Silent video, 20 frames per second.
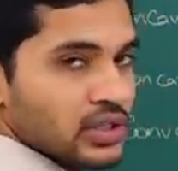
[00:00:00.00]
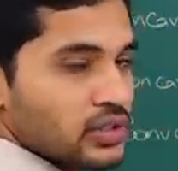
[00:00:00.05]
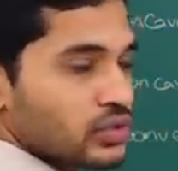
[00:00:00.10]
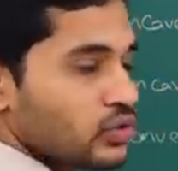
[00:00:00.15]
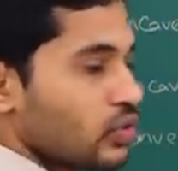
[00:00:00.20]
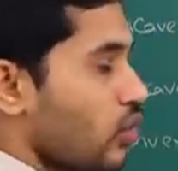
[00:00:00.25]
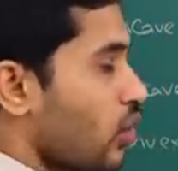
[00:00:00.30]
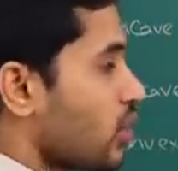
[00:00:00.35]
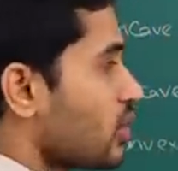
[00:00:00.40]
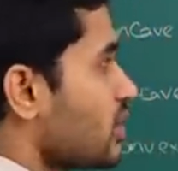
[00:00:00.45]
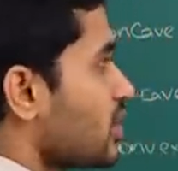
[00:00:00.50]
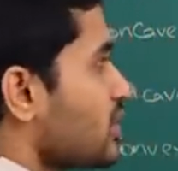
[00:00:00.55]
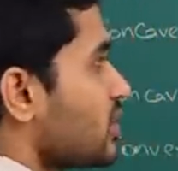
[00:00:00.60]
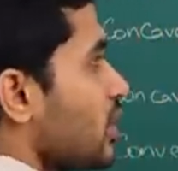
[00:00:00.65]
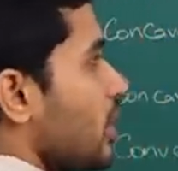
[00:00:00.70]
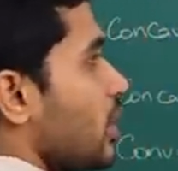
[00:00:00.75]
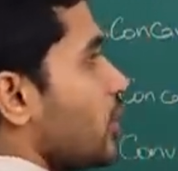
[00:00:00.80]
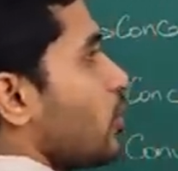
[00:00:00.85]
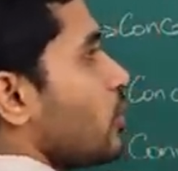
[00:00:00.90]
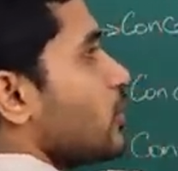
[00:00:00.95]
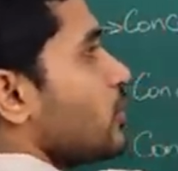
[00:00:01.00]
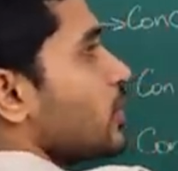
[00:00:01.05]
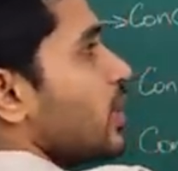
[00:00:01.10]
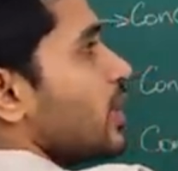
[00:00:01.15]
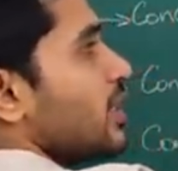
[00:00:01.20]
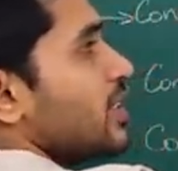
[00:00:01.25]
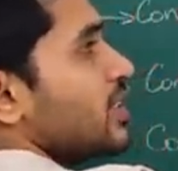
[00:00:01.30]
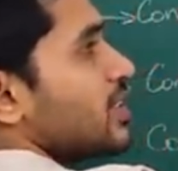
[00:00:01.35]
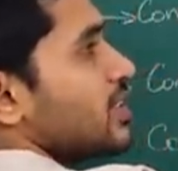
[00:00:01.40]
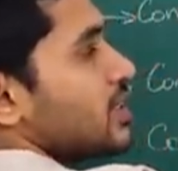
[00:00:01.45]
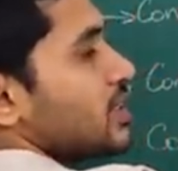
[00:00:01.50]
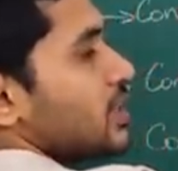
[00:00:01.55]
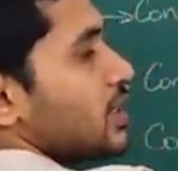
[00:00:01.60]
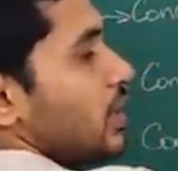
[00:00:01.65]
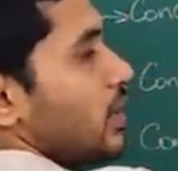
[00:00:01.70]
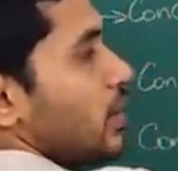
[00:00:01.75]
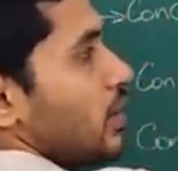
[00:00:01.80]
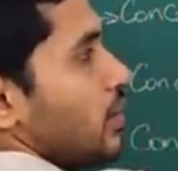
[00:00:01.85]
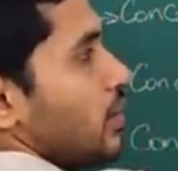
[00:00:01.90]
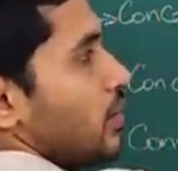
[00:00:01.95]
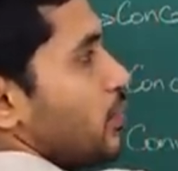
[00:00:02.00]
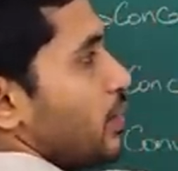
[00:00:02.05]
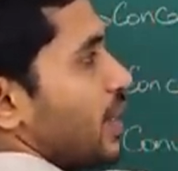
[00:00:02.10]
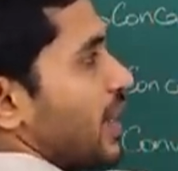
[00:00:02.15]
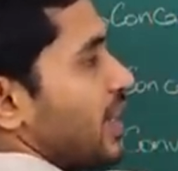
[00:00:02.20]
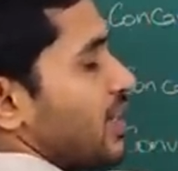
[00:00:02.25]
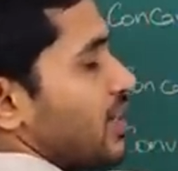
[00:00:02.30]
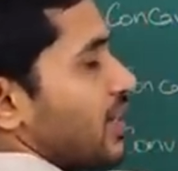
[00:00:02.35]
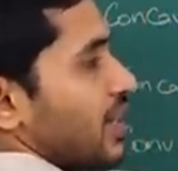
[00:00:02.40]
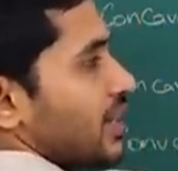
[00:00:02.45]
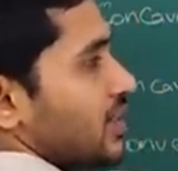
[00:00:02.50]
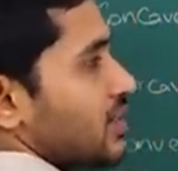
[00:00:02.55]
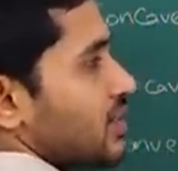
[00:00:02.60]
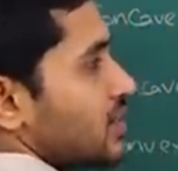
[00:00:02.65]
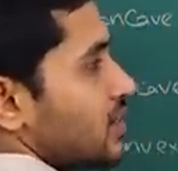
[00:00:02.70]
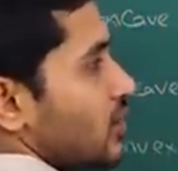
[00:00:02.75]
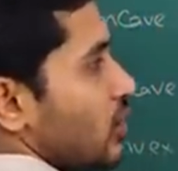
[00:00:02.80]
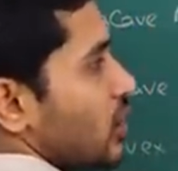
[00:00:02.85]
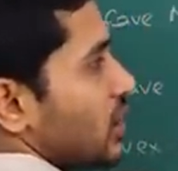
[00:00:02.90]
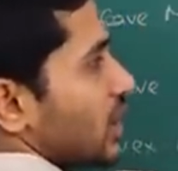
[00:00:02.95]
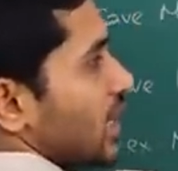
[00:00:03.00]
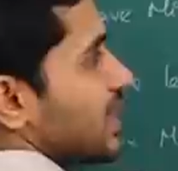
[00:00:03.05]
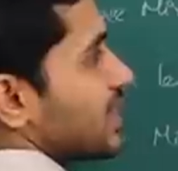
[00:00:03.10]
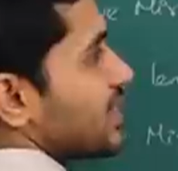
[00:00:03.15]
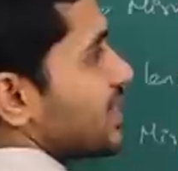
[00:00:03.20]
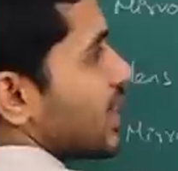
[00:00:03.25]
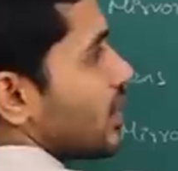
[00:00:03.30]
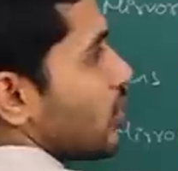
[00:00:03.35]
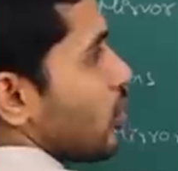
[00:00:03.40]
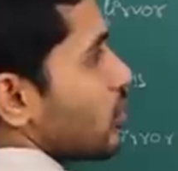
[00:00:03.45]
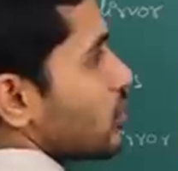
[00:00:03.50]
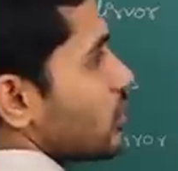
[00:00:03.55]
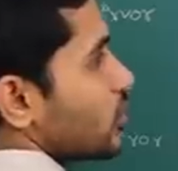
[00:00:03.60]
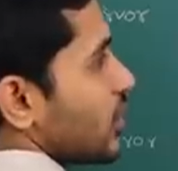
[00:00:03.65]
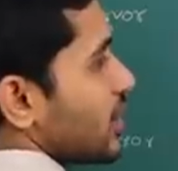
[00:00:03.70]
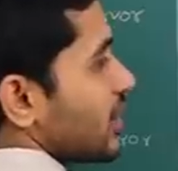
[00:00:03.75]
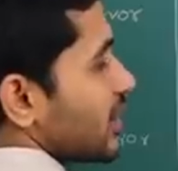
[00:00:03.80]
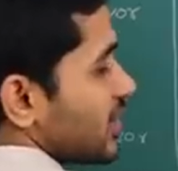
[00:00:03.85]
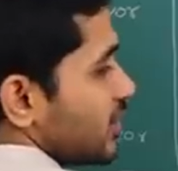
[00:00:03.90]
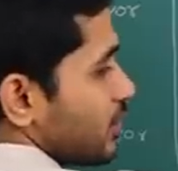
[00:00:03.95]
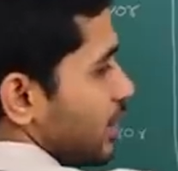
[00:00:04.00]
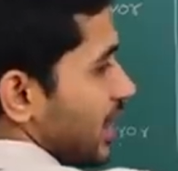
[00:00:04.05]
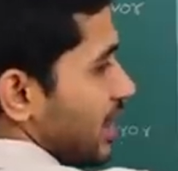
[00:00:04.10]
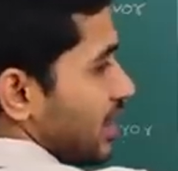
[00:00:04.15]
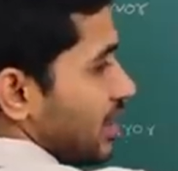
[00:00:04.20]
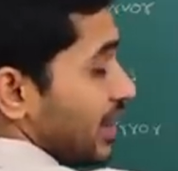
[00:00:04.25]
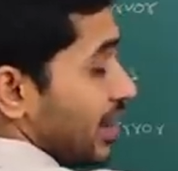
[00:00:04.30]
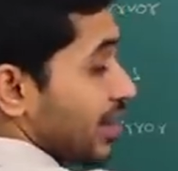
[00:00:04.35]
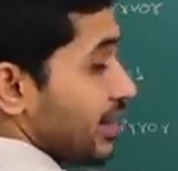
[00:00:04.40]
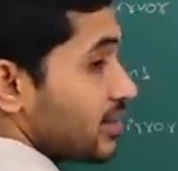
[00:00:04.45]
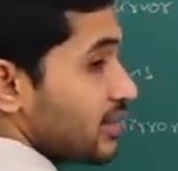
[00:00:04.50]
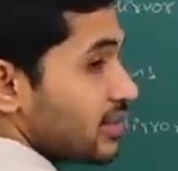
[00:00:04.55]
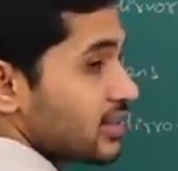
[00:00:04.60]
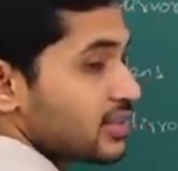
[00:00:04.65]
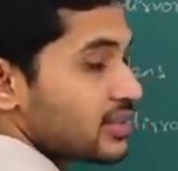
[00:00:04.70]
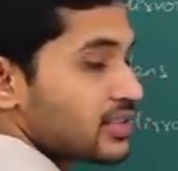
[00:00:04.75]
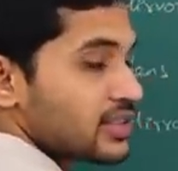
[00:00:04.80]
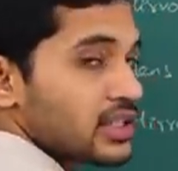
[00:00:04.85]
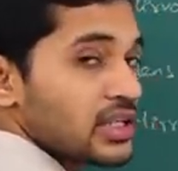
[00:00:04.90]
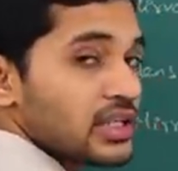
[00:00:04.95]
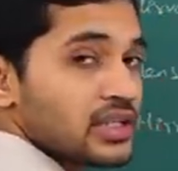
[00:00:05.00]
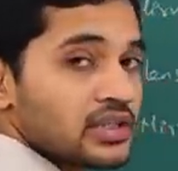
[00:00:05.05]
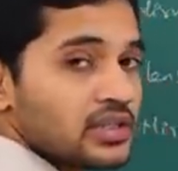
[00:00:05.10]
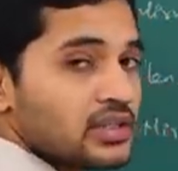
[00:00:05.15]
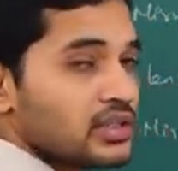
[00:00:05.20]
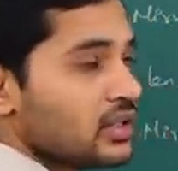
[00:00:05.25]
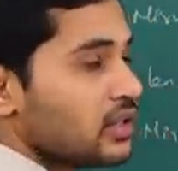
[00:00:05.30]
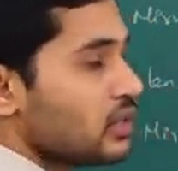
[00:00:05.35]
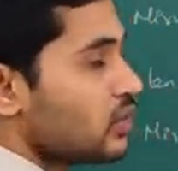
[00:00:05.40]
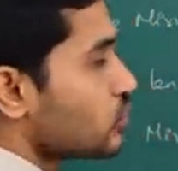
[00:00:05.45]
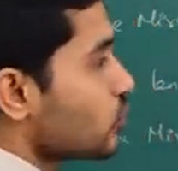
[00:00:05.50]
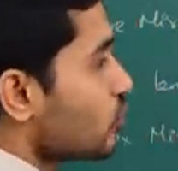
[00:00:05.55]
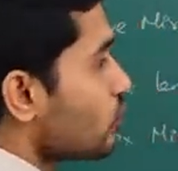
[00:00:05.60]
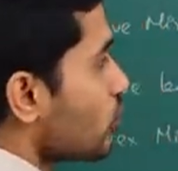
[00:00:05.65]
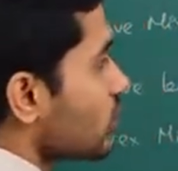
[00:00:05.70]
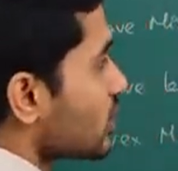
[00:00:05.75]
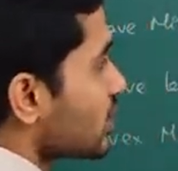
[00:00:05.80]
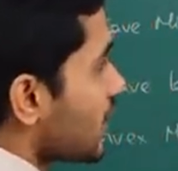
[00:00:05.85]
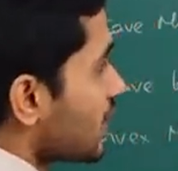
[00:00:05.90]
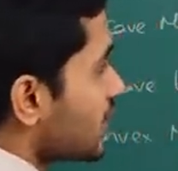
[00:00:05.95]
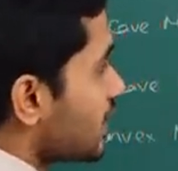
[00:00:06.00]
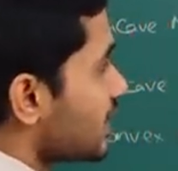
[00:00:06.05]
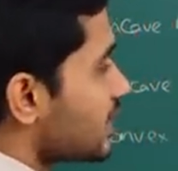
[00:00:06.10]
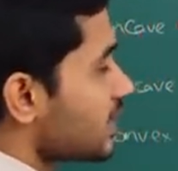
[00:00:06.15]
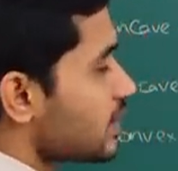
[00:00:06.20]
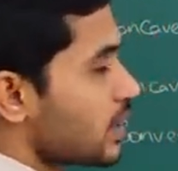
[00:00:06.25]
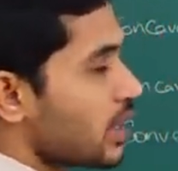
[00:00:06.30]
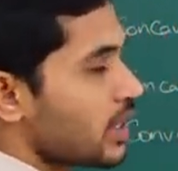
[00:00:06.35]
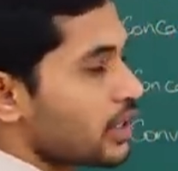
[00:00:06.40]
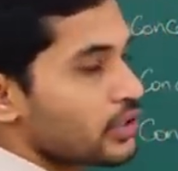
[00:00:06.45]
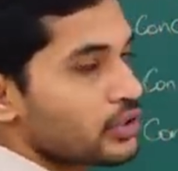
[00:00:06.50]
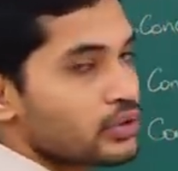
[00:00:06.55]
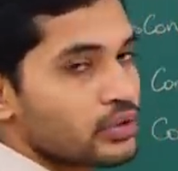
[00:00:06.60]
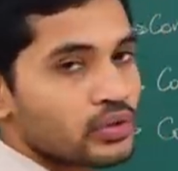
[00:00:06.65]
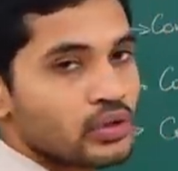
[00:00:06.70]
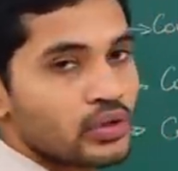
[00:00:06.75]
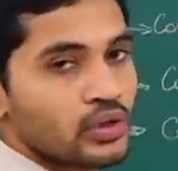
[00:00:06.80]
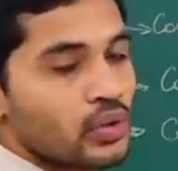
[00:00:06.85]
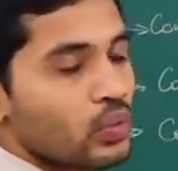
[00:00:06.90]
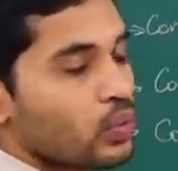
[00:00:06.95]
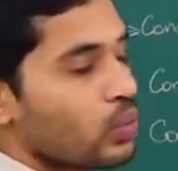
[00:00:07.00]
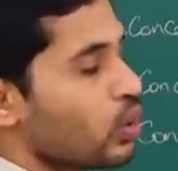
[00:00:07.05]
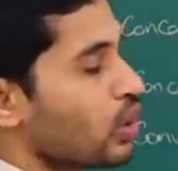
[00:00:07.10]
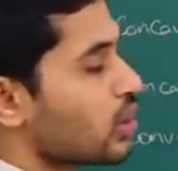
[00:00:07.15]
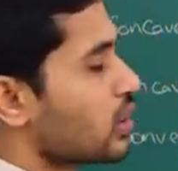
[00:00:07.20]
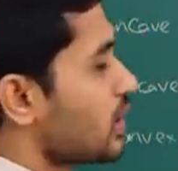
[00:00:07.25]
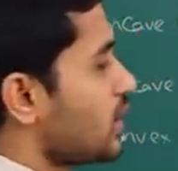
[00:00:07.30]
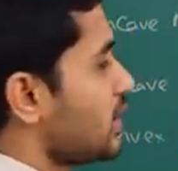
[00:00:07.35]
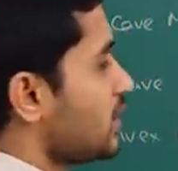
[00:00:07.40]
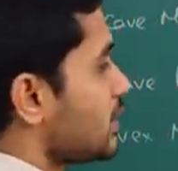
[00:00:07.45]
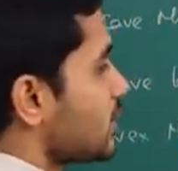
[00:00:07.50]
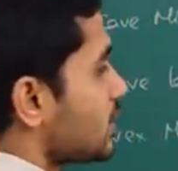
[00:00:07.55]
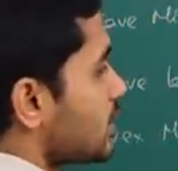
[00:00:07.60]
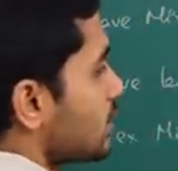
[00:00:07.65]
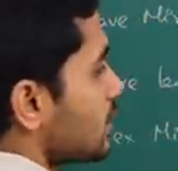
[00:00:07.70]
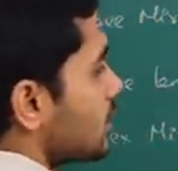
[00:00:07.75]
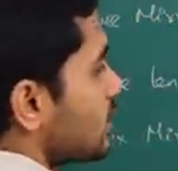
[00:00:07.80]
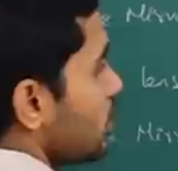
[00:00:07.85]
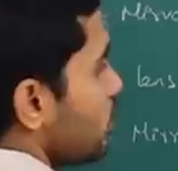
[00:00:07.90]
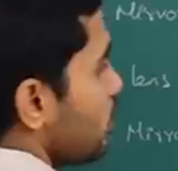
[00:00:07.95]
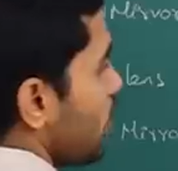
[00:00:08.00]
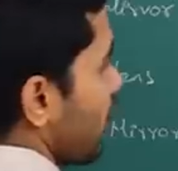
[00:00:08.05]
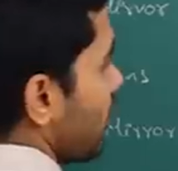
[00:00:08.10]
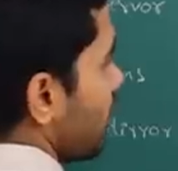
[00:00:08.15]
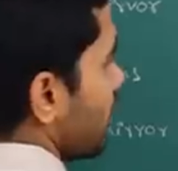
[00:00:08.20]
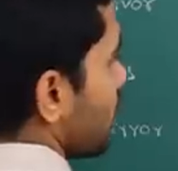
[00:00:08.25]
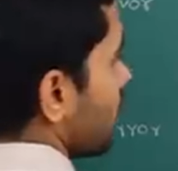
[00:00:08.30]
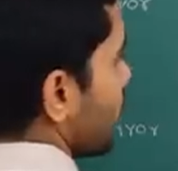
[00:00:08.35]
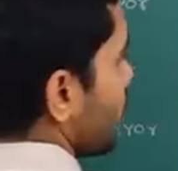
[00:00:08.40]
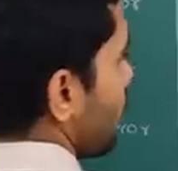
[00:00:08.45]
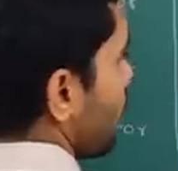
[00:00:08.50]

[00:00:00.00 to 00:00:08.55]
So, on this side also it is bent like this on that side also it is bent like this clear. So, for such a scenario what is the power?